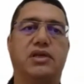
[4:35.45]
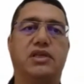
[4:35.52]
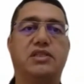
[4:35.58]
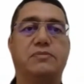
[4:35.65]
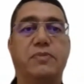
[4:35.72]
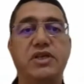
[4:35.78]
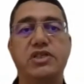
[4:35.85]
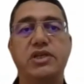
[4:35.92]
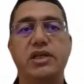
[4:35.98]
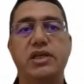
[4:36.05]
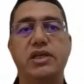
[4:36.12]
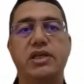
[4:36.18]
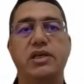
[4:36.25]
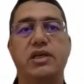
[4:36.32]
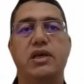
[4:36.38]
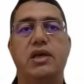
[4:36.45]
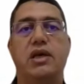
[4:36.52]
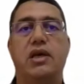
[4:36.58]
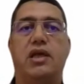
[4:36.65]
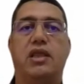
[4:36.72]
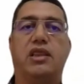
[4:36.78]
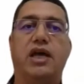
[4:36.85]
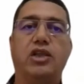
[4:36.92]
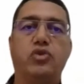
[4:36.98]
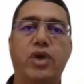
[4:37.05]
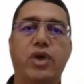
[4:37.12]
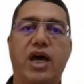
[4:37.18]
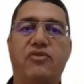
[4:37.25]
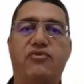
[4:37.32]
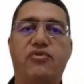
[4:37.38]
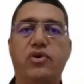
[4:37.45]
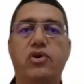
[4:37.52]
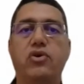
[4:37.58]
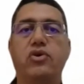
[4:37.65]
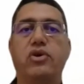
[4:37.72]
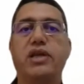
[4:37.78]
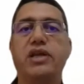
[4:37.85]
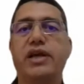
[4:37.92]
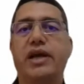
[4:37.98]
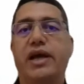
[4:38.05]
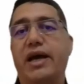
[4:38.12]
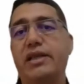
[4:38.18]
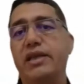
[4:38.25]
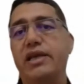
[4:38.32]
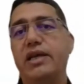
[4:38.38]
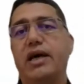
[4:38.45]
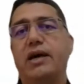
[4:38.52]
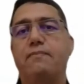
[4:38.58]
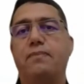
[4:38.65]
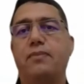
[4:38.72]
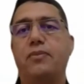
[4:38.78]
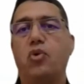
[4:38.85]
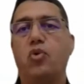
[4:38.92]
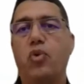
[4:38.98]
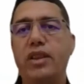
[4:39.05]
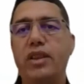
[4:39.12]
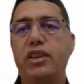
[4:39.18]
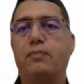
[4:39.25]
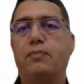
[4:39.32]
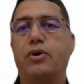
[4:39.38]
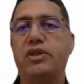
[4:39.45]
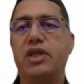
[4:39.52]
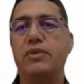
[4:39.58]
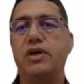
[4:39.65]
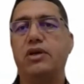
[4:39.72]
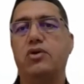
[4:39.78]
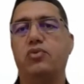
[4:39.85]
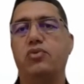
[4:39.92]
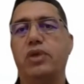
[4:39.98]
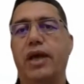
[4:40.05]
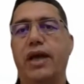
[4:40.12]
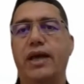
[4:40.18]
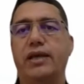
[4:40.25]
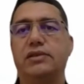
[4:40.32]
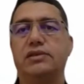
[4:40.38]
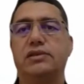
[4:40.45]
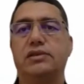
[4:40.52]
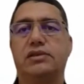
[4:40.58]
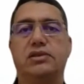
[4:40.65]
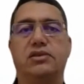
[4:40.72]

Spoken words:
especially that we have no clear idea when the pandemic will end